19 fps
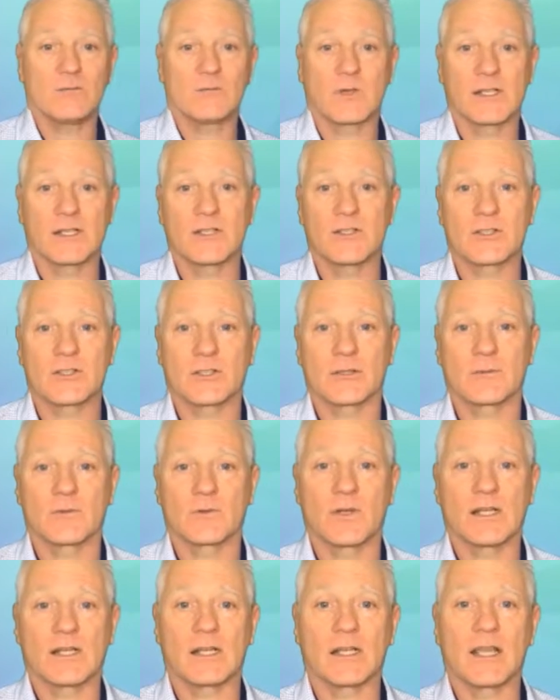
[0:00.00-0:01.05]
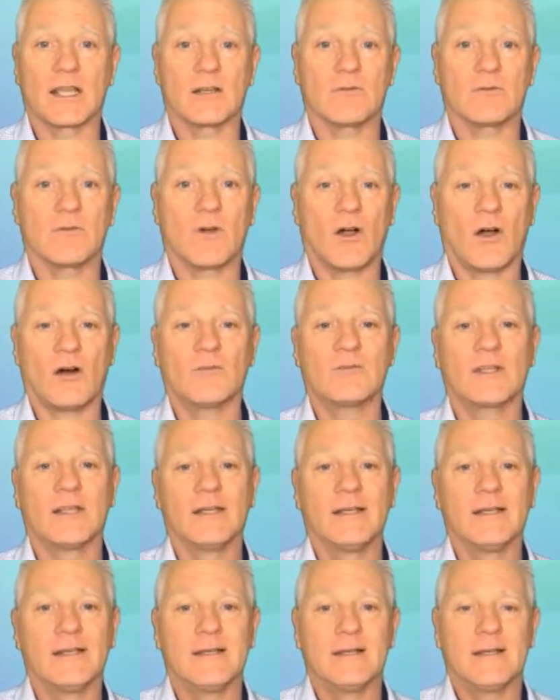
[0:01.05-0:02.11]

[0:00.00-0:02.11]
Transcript: ready to get involved.